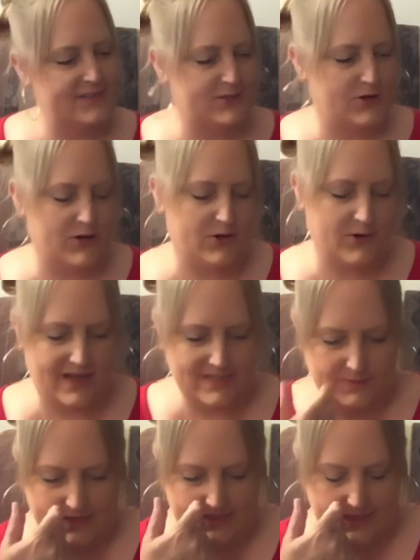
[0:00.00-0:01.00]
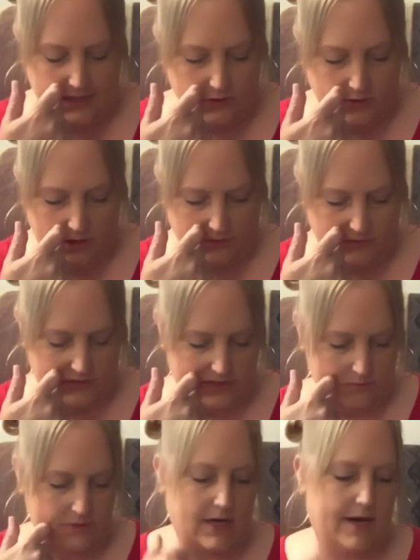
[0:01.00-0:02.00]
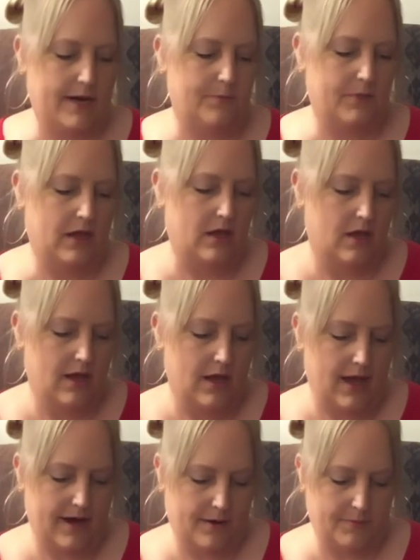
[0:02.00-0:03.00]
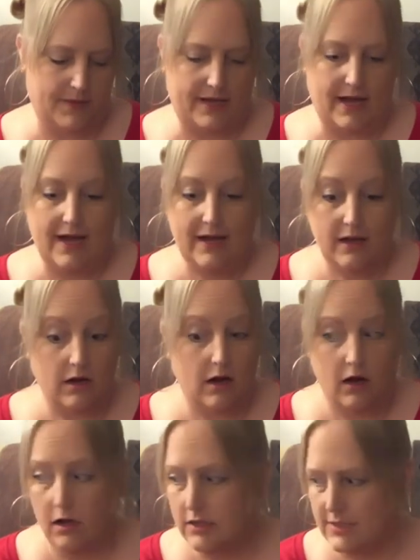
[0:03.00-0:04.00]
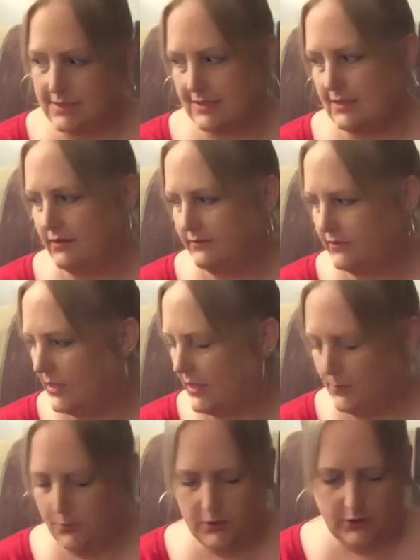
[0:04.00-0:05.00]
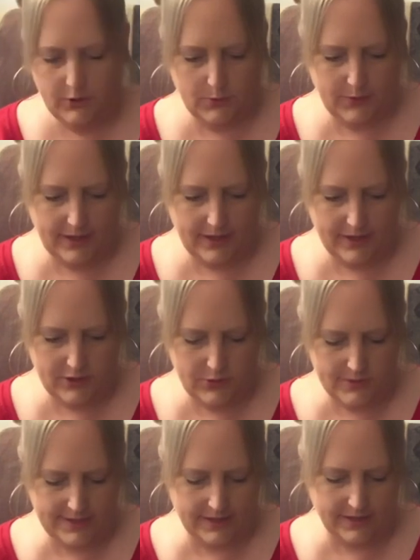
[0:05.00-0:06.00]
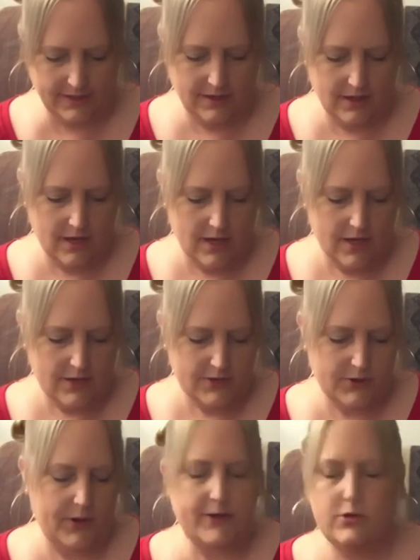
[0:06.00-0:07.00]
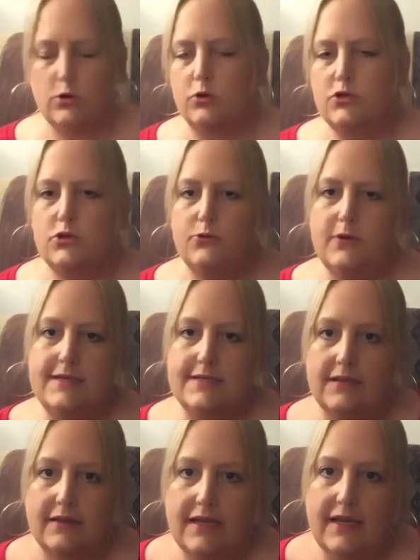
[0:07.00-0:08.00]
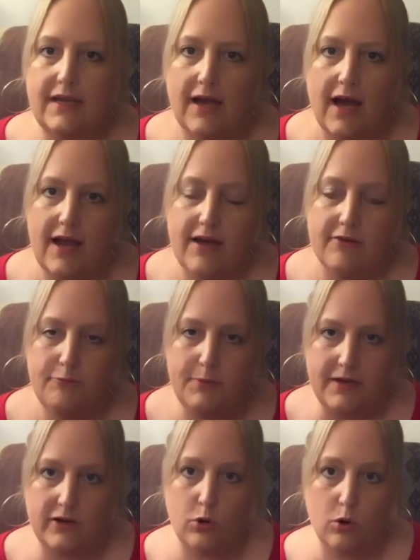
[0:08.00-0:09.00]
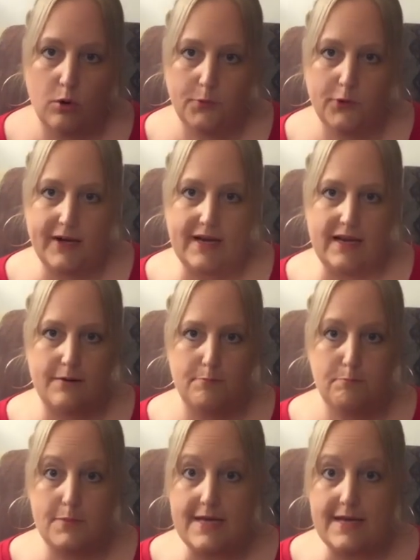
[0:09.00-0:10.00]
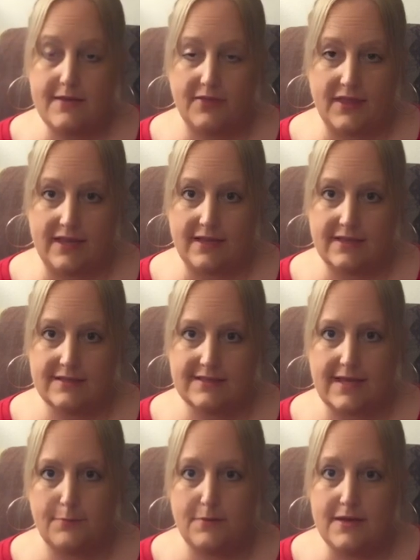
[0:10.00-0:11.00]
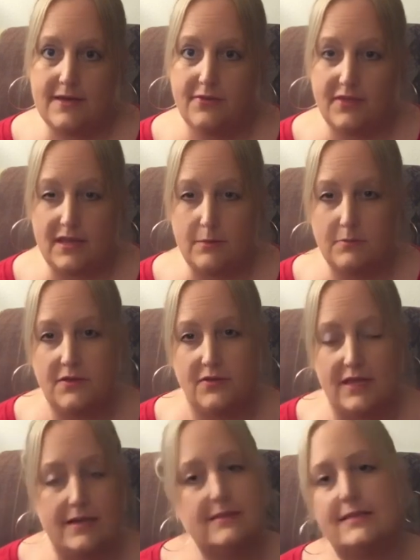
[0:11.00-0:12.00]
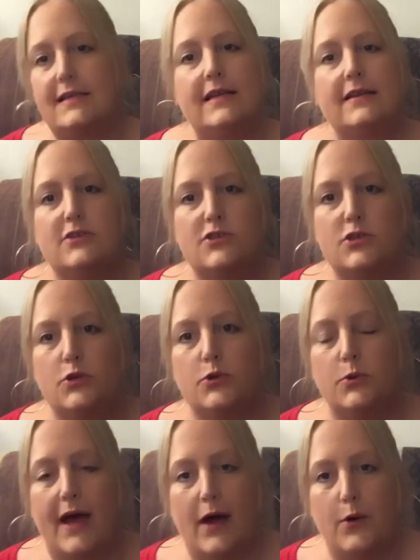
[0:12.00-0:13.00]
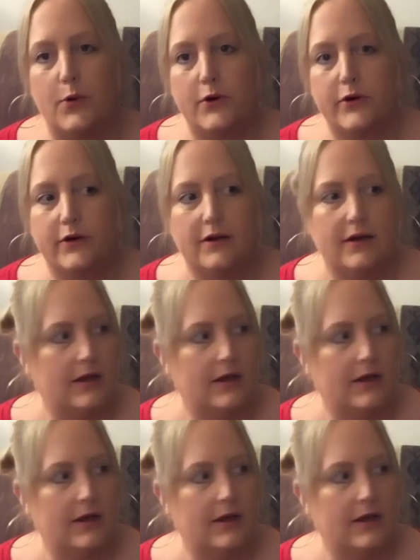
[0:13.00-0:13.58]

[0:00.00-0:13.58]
show you has been sitting around for some time. And I'm like, I gotta haul this stuff so I can put it away and use it. So I told you recently I have been incorporating bee things, like bee themed things into our